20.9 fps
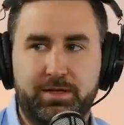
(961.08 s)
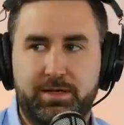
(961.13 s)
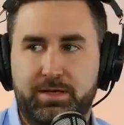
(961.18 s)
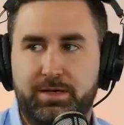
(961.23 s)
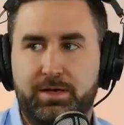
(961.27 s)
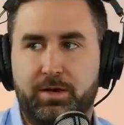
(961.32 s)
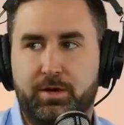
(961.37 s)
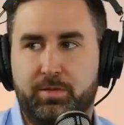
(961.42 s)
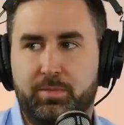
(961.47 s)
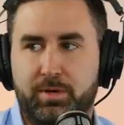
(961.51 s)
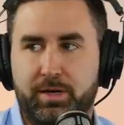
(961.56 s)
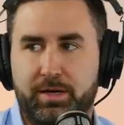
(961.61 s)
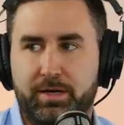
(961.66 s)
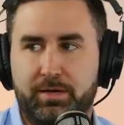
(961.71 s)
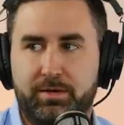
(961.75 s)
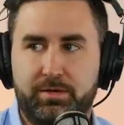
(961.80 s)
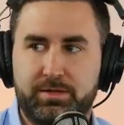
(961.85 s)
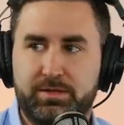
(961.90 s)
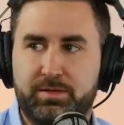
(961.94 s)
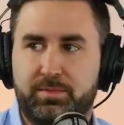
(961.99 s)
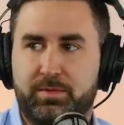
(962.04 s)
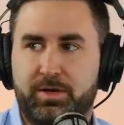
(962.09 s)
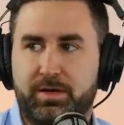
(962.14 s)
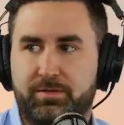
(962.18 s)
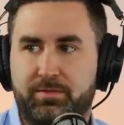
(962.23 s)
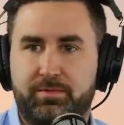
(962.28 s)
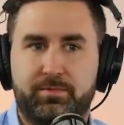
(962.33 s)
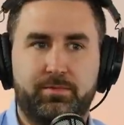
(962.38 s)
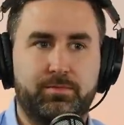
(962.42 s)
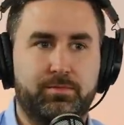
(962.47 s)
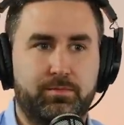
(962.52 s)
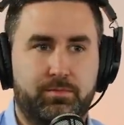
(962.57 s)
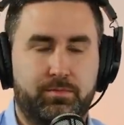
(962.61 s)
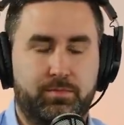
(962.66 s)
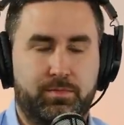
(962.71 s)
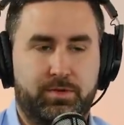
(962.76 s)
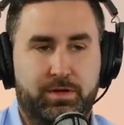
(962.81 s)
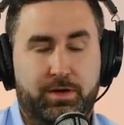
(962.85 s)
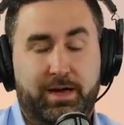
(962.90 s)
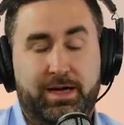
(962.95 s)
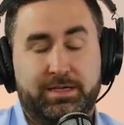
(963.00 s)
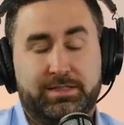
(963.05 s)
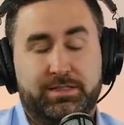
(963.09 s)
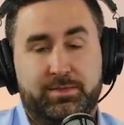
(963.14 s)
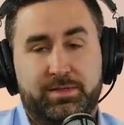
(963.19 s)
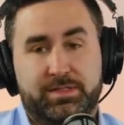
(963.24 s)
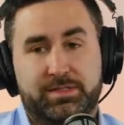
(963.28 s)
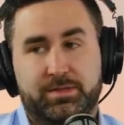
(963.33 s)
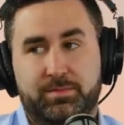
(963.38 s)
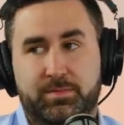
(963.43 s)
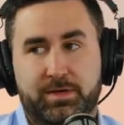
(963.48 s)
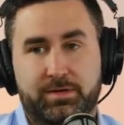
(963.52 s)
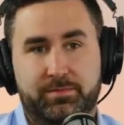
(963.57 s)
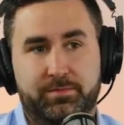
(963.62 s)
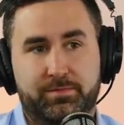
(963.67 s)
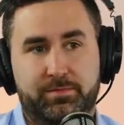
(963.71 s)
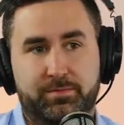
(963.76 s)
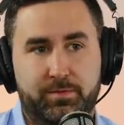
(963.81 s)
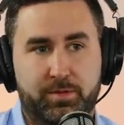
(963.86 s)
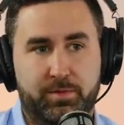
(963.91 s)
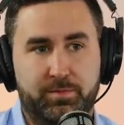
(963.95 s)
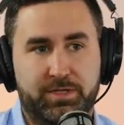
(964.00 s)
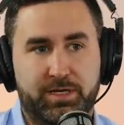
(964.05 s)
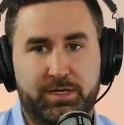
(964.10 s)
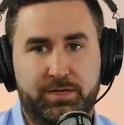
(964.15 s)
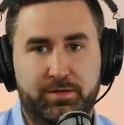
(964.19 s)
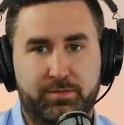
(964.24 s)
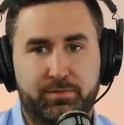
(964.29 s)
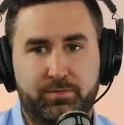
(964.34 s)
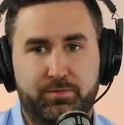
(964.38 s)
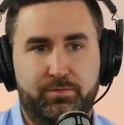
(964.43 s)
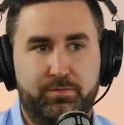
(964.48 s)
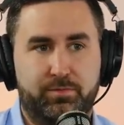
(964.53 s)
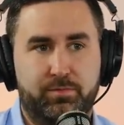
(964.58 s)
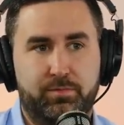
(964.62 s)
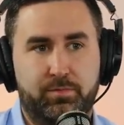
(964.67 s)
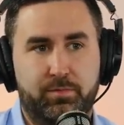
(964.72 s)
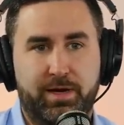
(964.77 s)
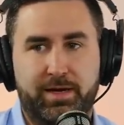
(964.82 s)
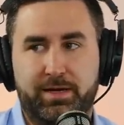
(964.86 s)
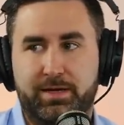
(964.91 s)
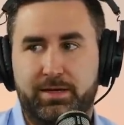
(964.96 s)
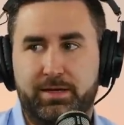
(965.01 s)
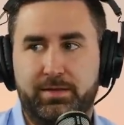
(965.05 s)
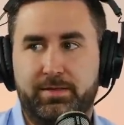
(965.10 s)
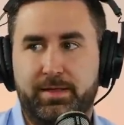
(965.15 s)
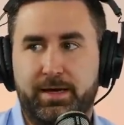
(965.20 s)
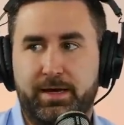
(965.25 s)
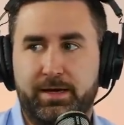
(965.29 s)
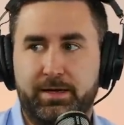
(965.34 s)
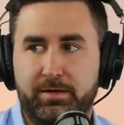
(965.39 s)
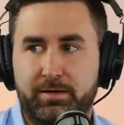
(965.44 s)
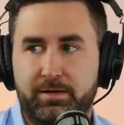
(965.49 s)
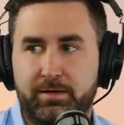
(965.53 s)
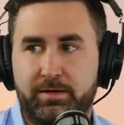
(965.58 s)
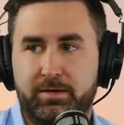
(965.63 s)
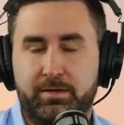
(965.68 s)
the e-care plan or some kind of there has to be some kind of objective way to hit that.